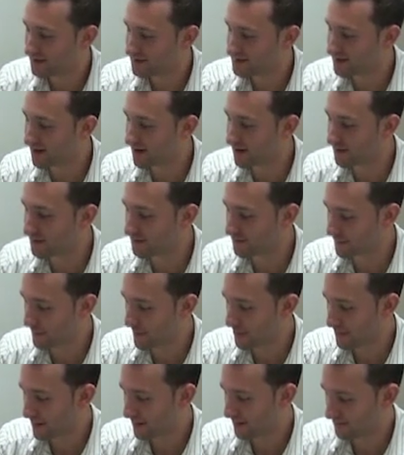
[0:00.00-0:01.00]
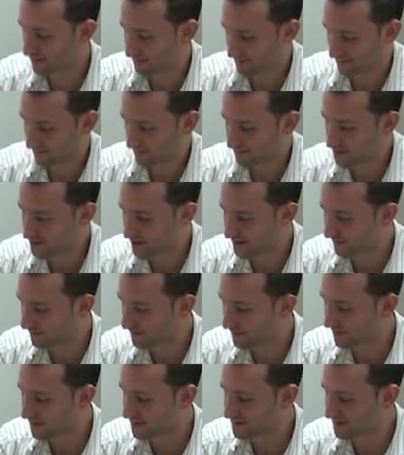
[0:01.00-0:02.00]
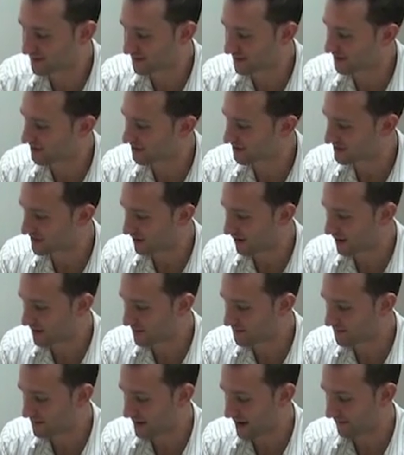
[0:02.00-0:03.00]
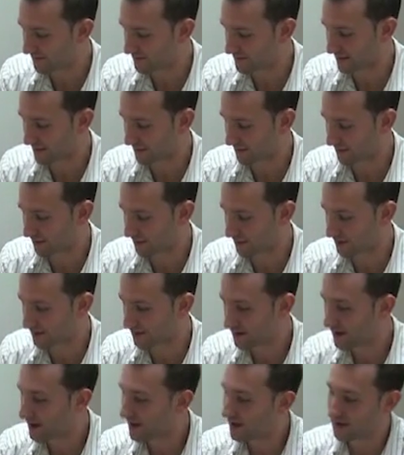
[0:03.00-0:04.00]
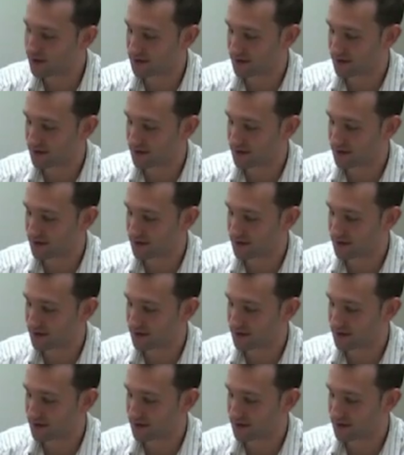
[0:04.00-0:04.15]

So you can fill this in your time after I'm gone.